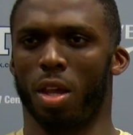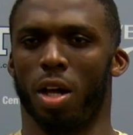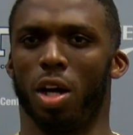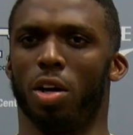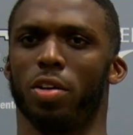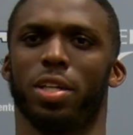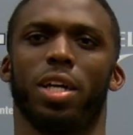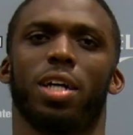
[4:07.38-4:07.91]

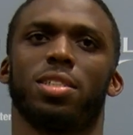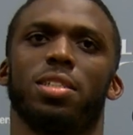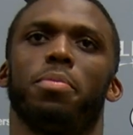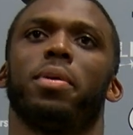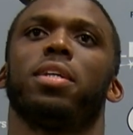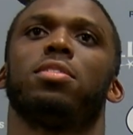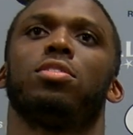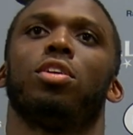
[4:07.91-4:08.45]
Oh, yeah, because, I
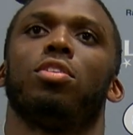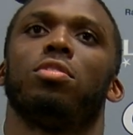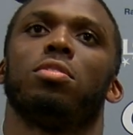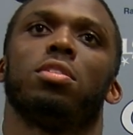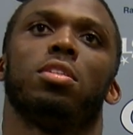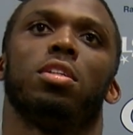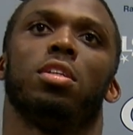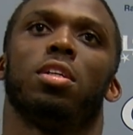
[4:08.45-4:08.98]
mean, so
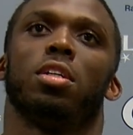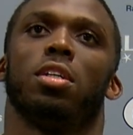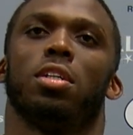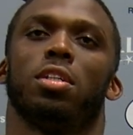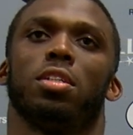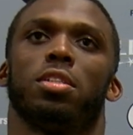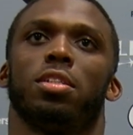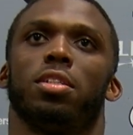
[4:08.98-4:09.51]

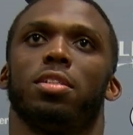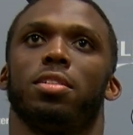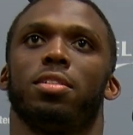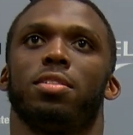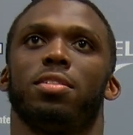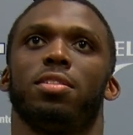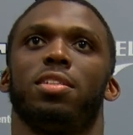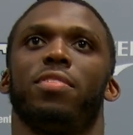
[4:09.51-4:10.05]

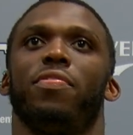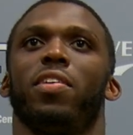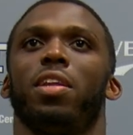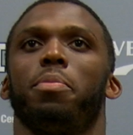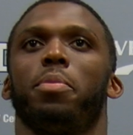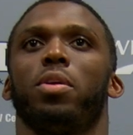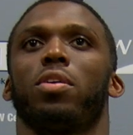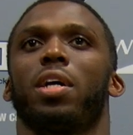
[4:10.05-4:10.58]
the
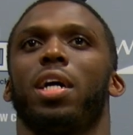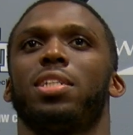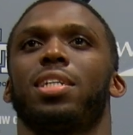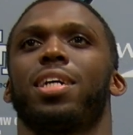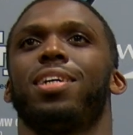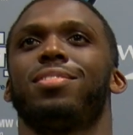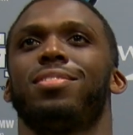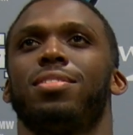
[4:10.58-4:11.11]
developmental guys, I
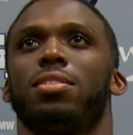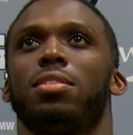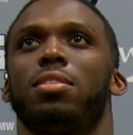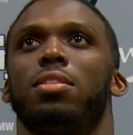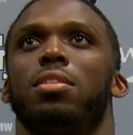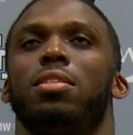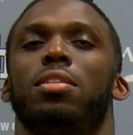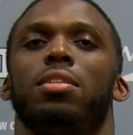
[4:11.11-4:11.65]
guess
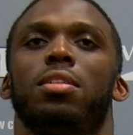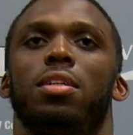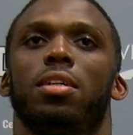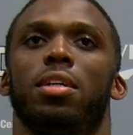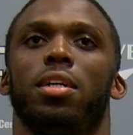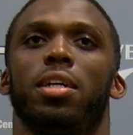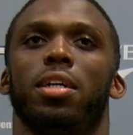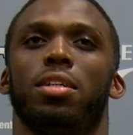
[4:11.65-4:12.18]

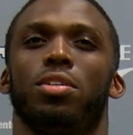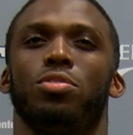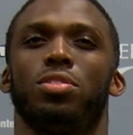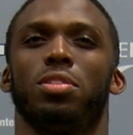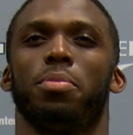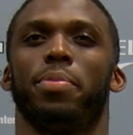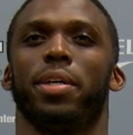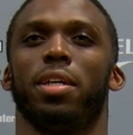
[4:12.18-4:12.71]
it
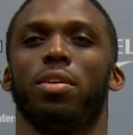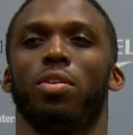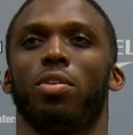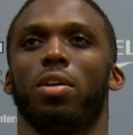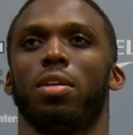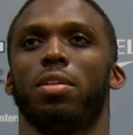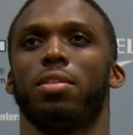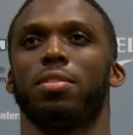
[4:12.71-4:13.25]
used to be
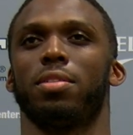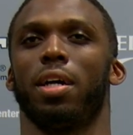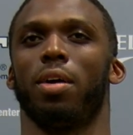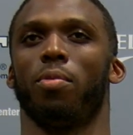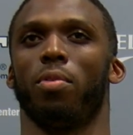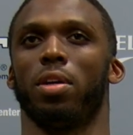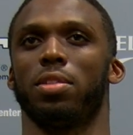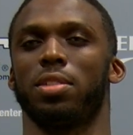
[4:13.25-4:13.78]
or
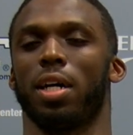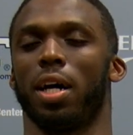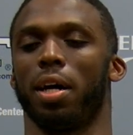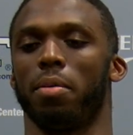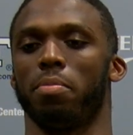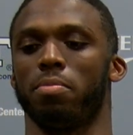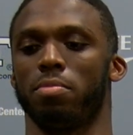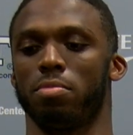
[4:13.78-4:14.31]
at one
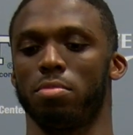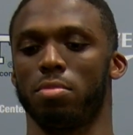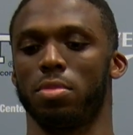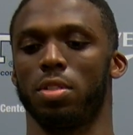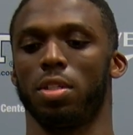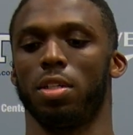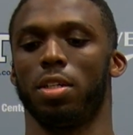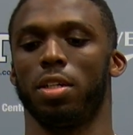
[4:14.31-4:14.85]
time,
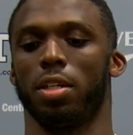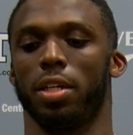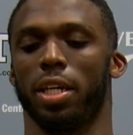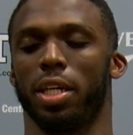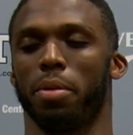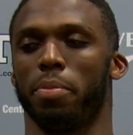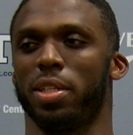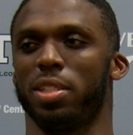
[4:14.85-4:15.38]

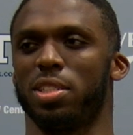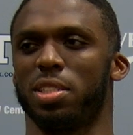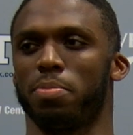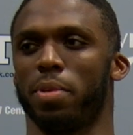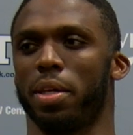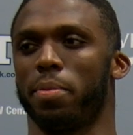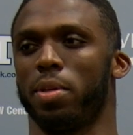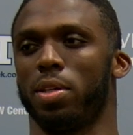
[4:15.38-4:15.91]
it'd be just
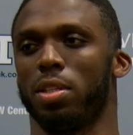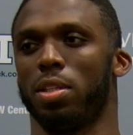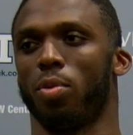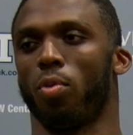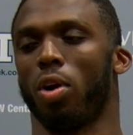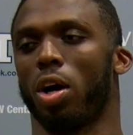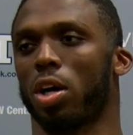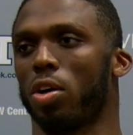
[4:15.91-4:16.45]
maybe the
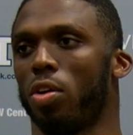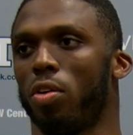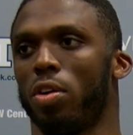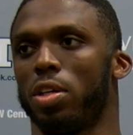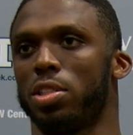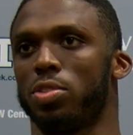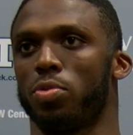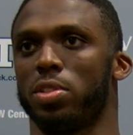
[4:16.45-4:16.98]

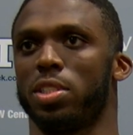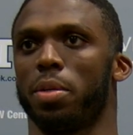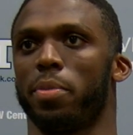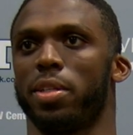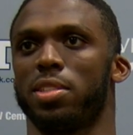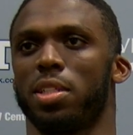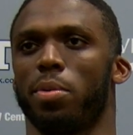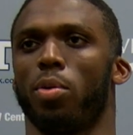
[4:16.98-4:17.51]
walk-ons, which, I
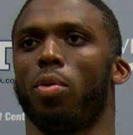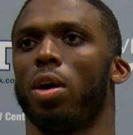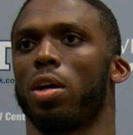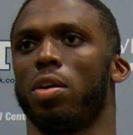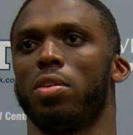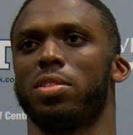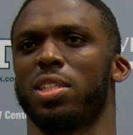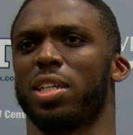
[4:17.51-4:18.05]
mean, some of the
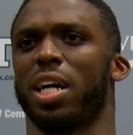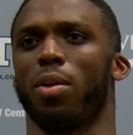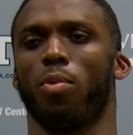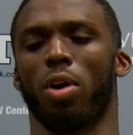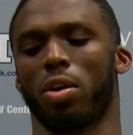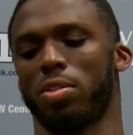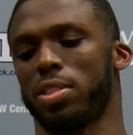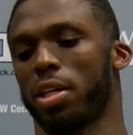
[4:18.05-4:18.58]
walk-ons, they're
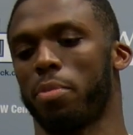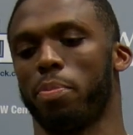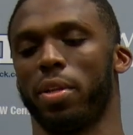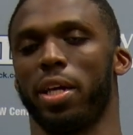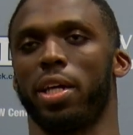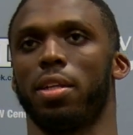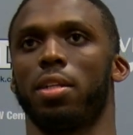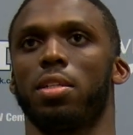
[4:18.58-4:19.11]
walk-ons that are
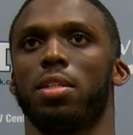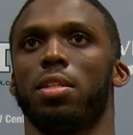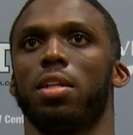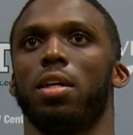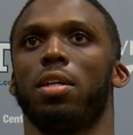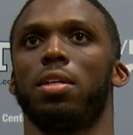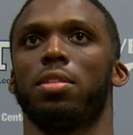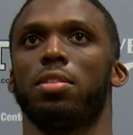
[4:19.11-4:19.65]
playing,
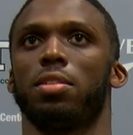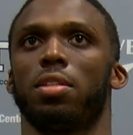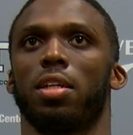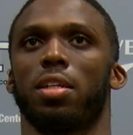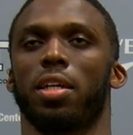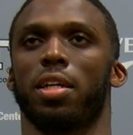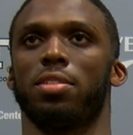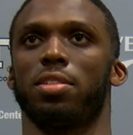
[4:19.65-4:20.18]

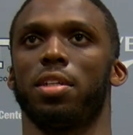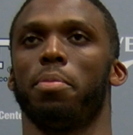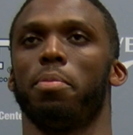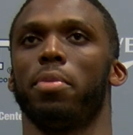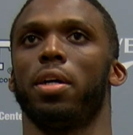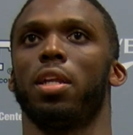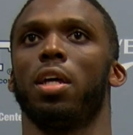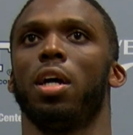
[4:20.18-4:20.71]
nothing against them,
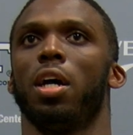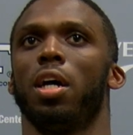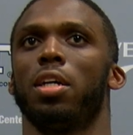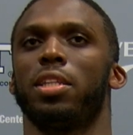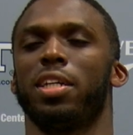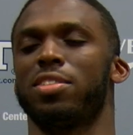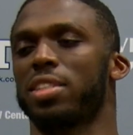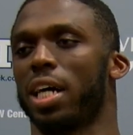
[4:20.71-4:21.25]
but
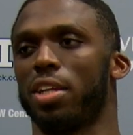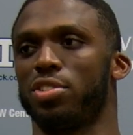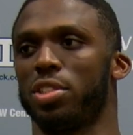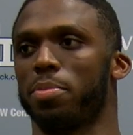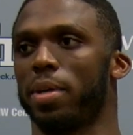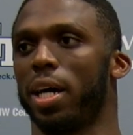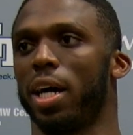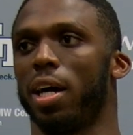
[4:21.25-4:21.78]
they're
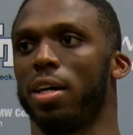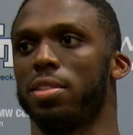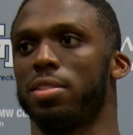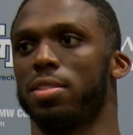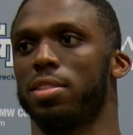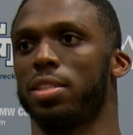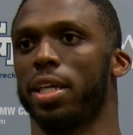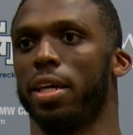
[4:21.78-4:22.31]
scholarship
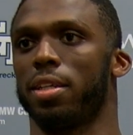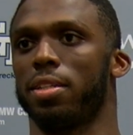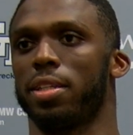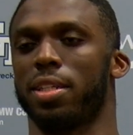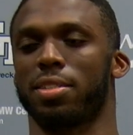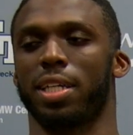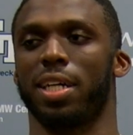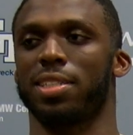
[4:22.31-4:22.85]
guys, and
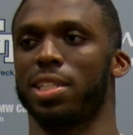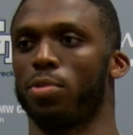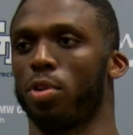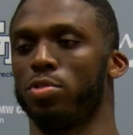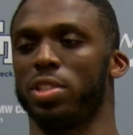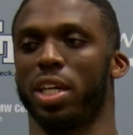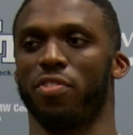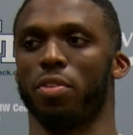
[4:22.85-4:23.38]
there's guys that
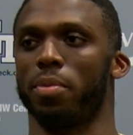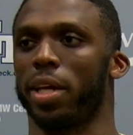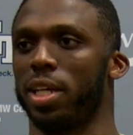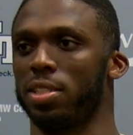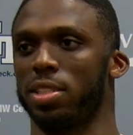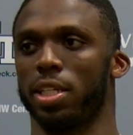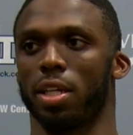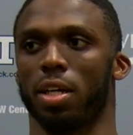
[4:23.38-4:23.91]
rotate from the
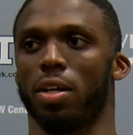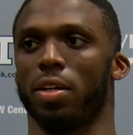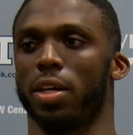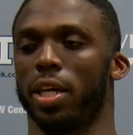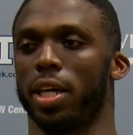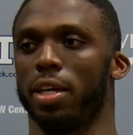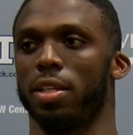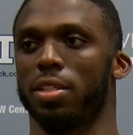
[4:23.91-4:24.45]
ATL
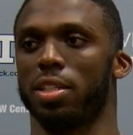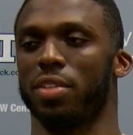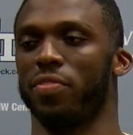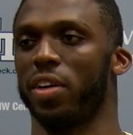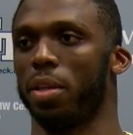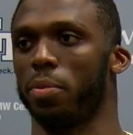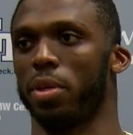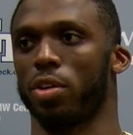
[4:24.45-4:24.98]
and the
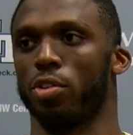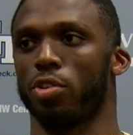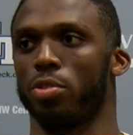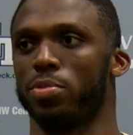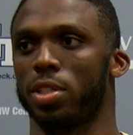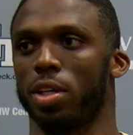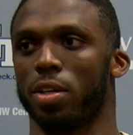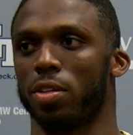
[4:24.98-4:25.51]
developmental
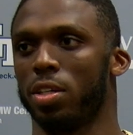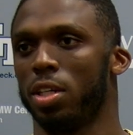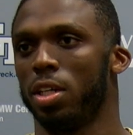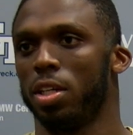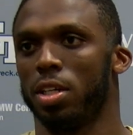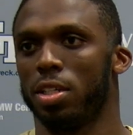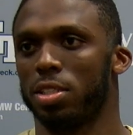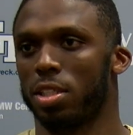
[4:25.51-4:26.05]
group. So
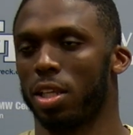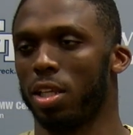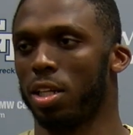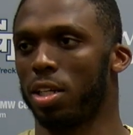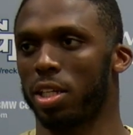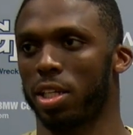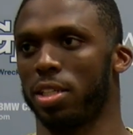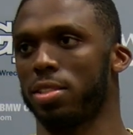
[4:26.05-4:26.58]
the
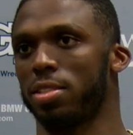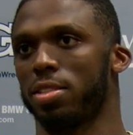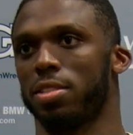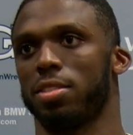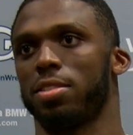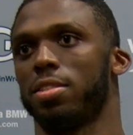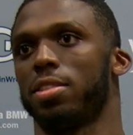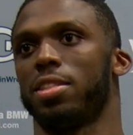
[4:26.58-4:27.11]
look
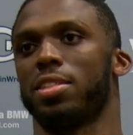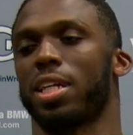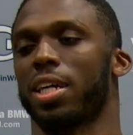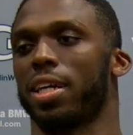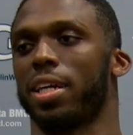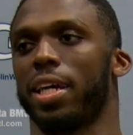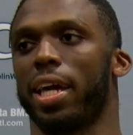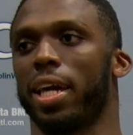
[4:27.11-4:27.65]
is, it's like
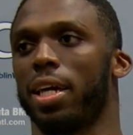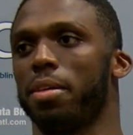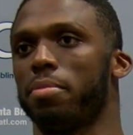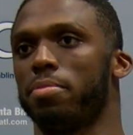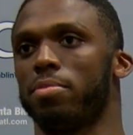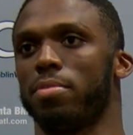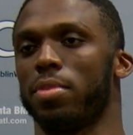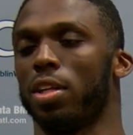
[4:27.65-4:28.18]
a
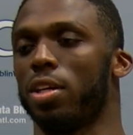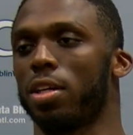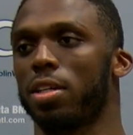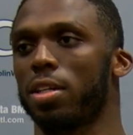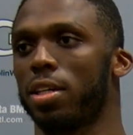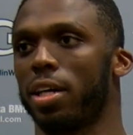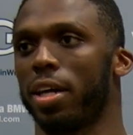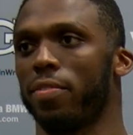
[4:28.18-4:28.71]
game look
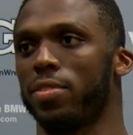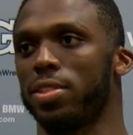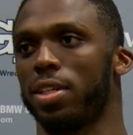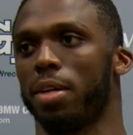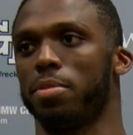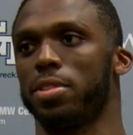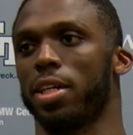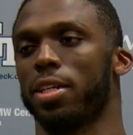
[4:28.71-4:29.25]
every
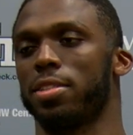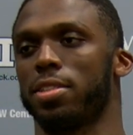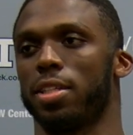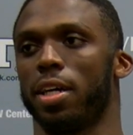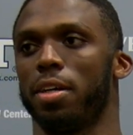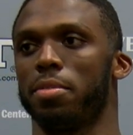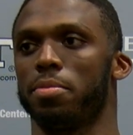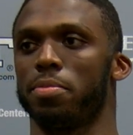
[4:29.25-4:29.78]
time you take a
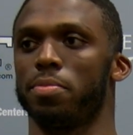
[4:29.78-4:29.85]
snap.